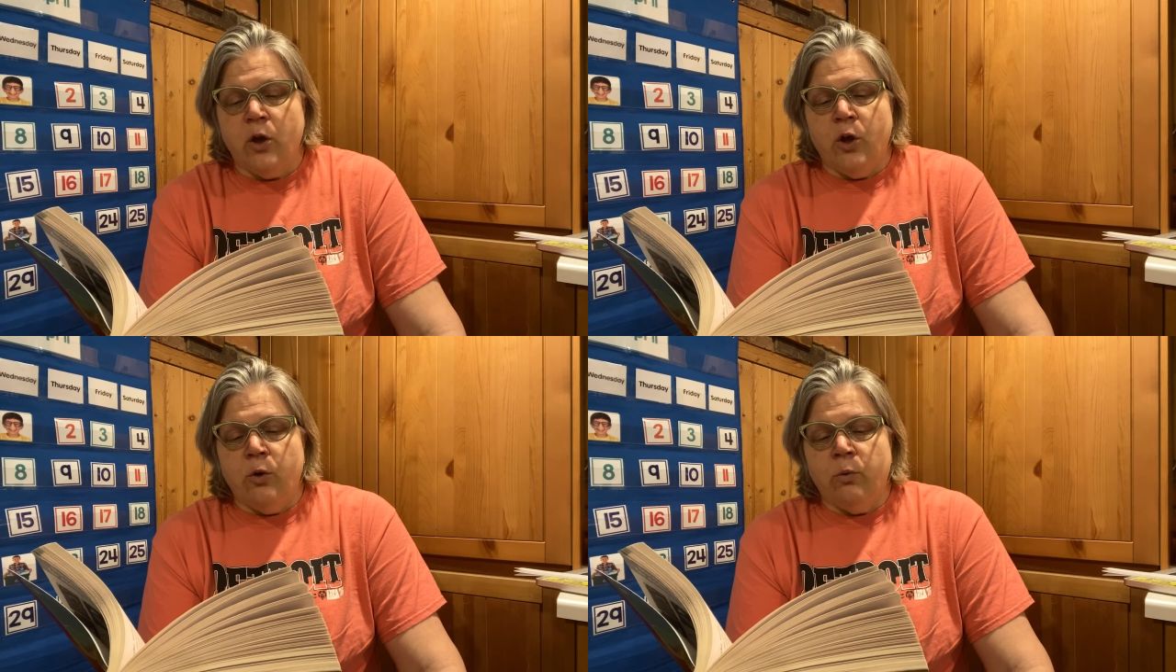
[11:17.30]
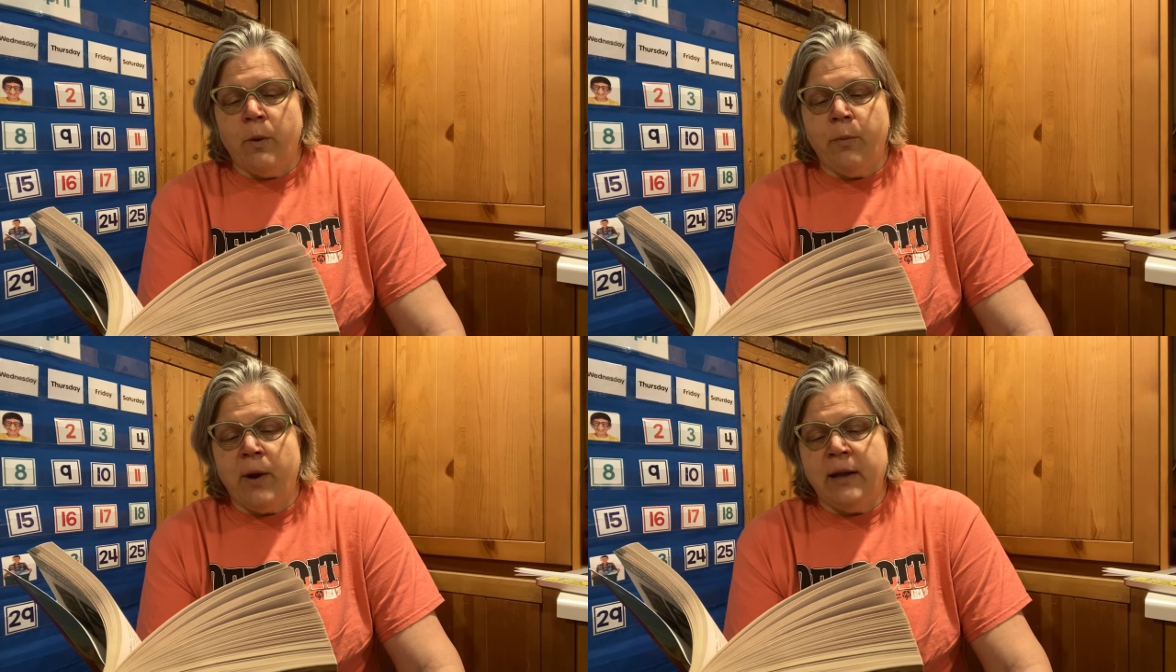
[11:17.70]

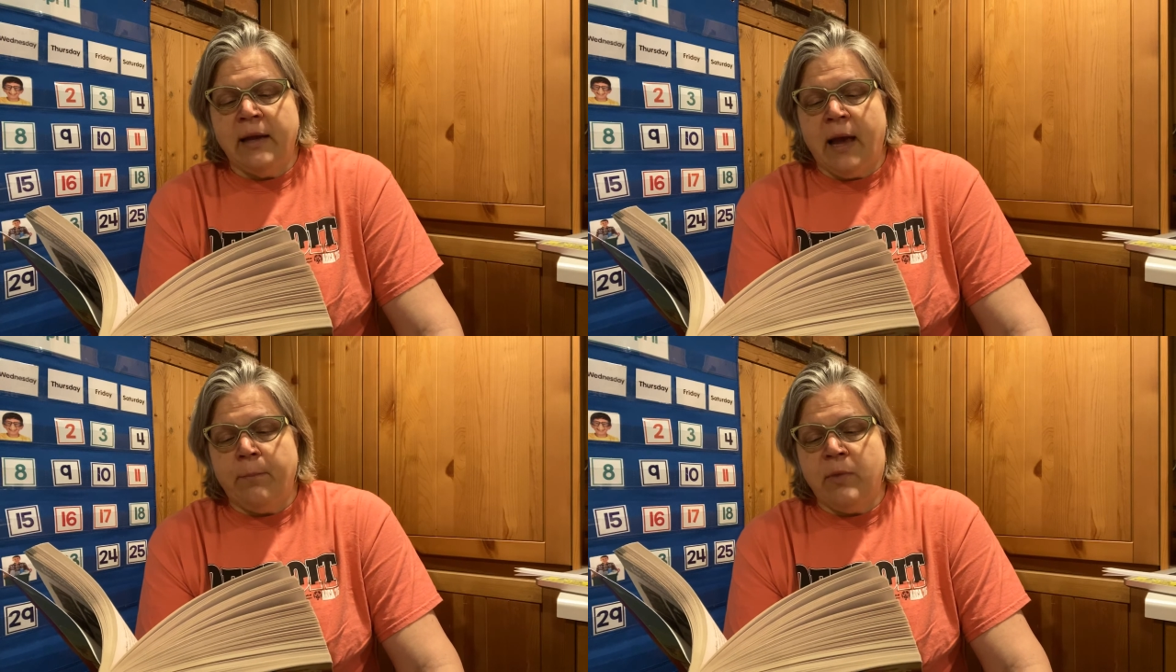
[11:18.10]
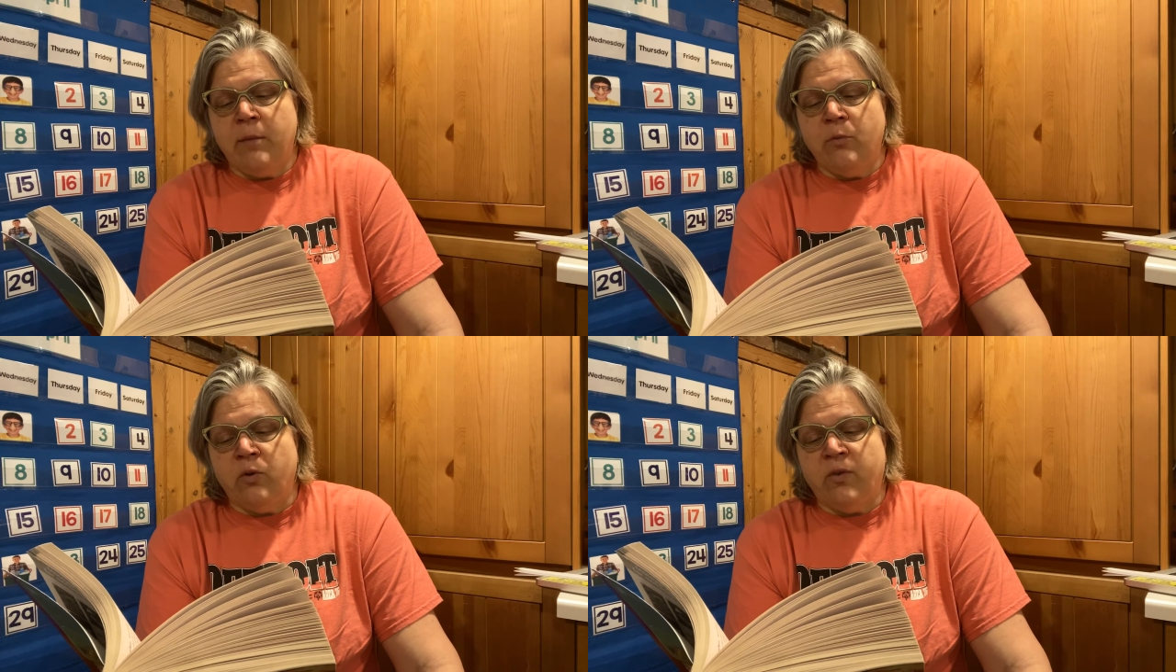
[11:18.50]
Rip-Red kept
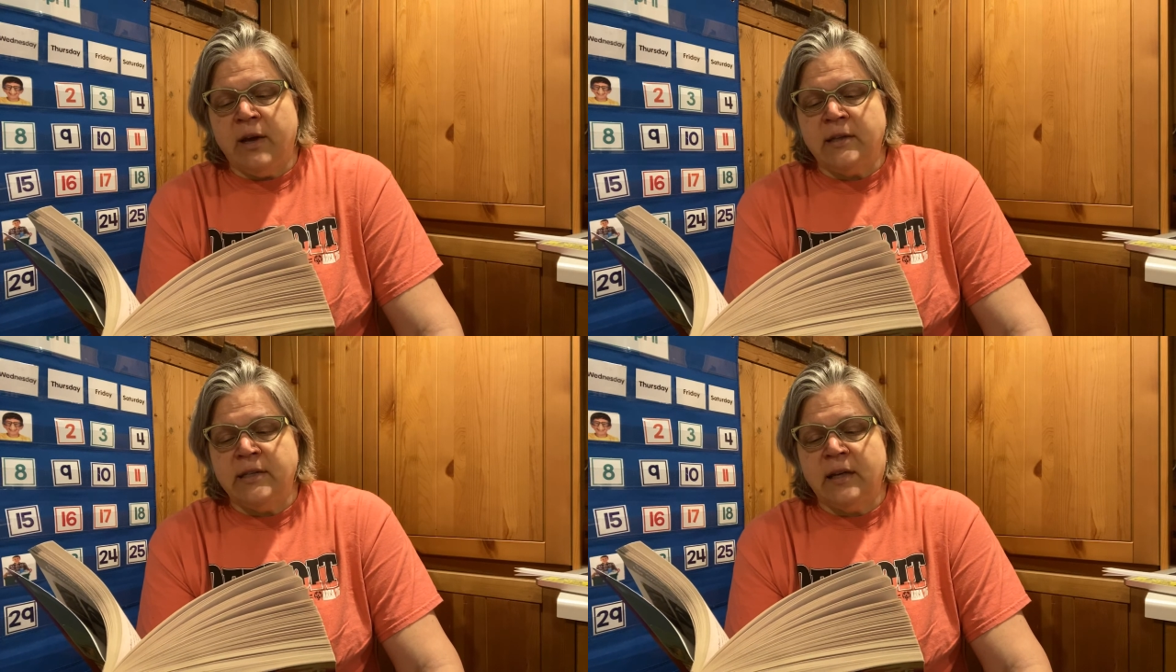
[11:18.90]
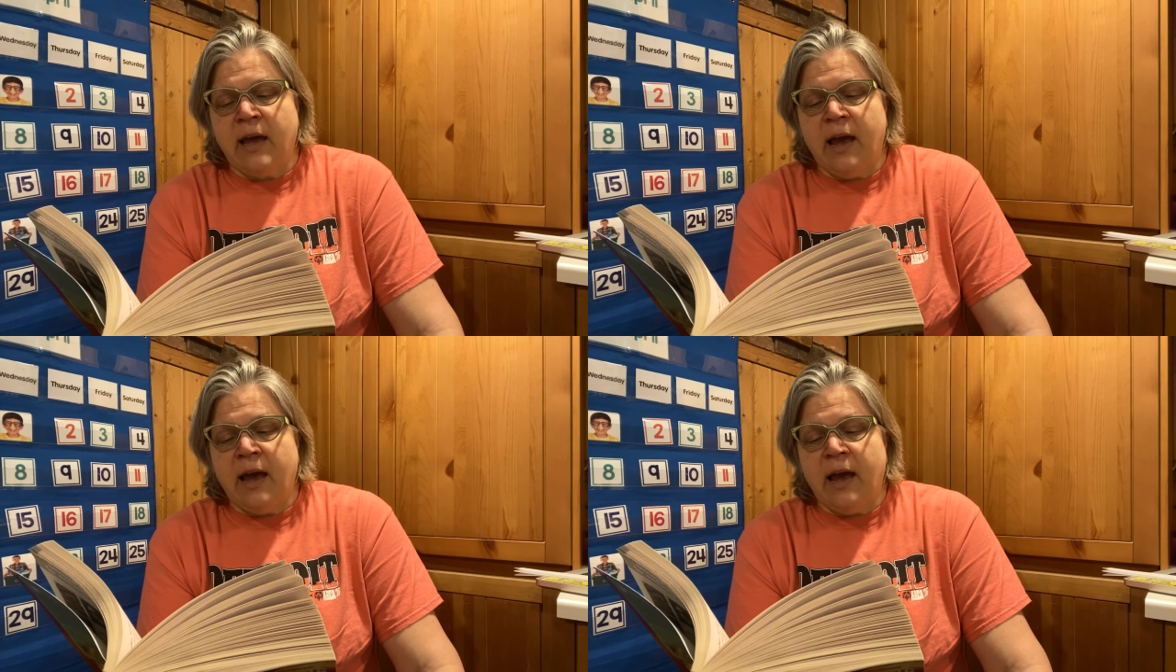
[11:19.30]
them moving until